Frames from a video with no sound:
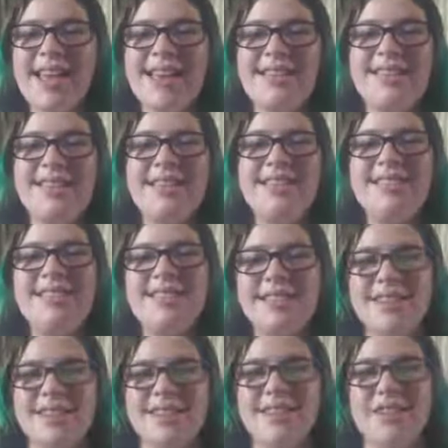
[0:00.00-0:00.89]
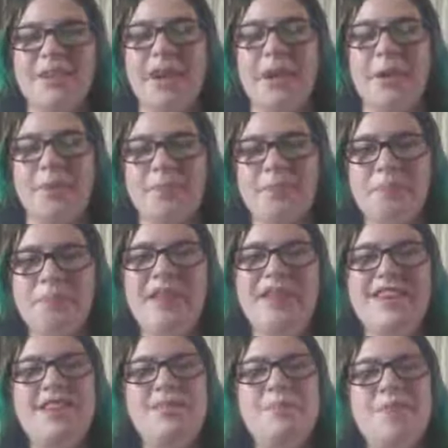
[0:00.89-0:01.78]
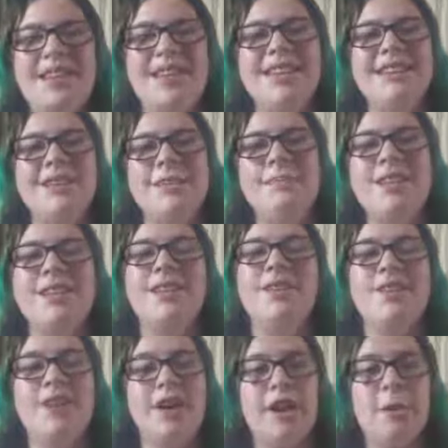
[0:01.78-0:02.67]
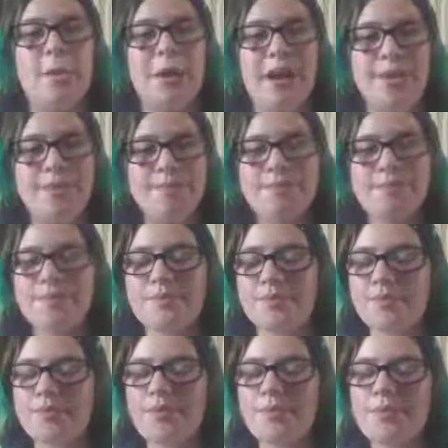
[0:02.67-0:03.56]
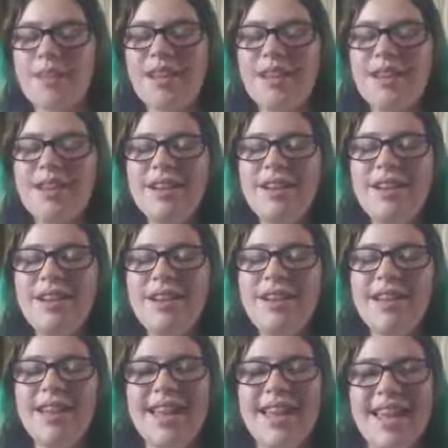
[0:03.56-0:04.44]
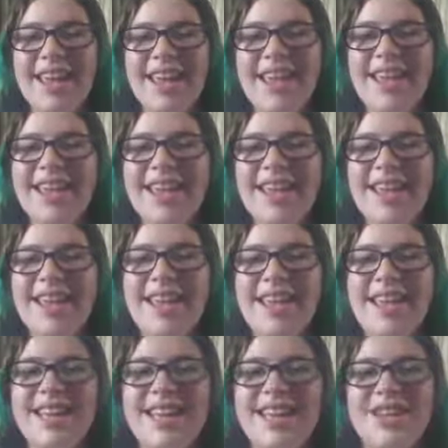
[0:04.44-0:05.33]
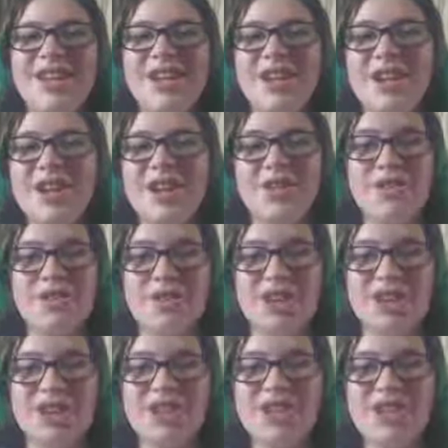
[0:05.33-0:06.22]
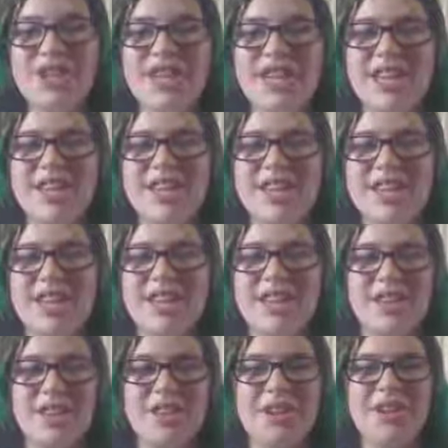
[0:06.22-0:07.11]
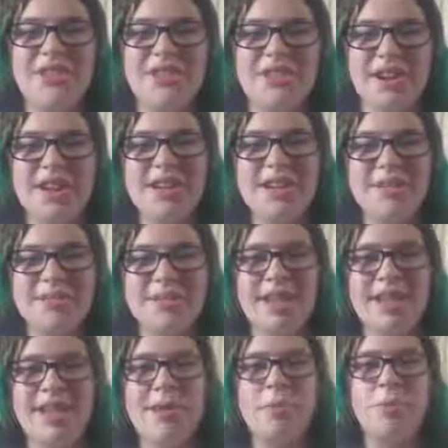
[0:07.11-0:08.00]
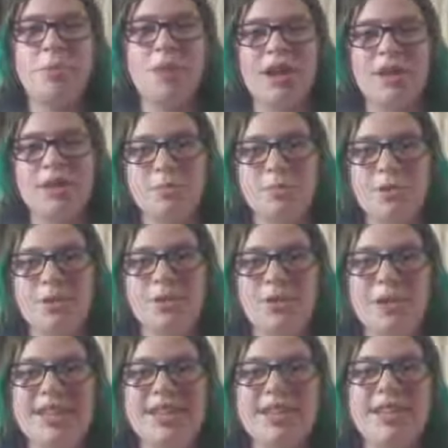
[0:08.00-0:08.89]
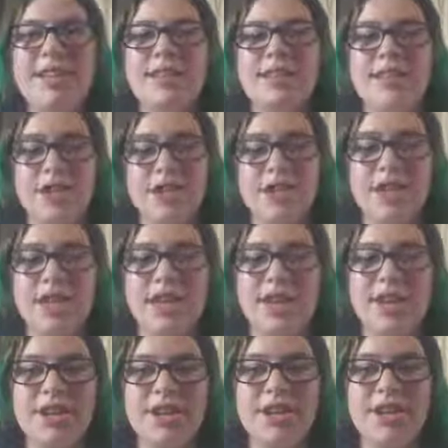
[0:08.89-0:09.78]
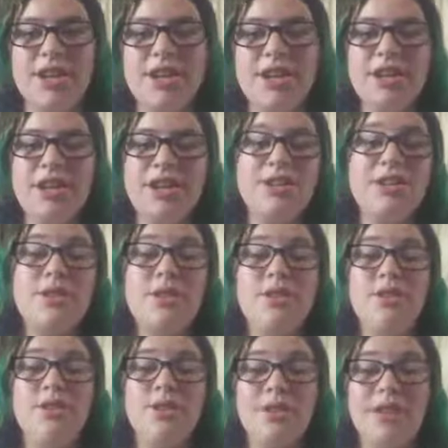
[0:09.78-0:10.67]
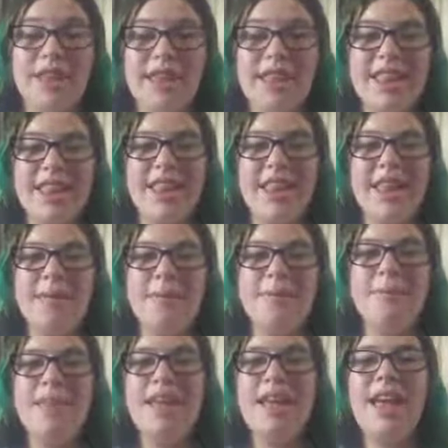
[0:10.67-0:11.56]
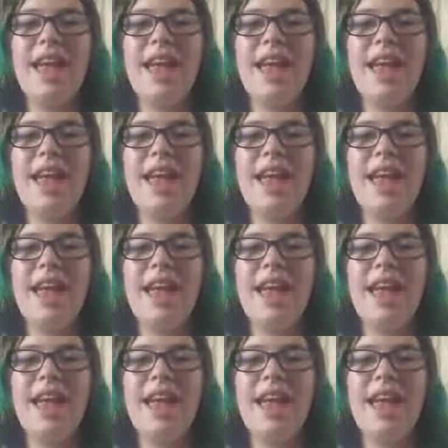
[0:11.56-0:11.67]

he does, you know, explain his opinion very well. 8 is Grunge. It's another random type WatchMojo-esque list channel. So if you like them.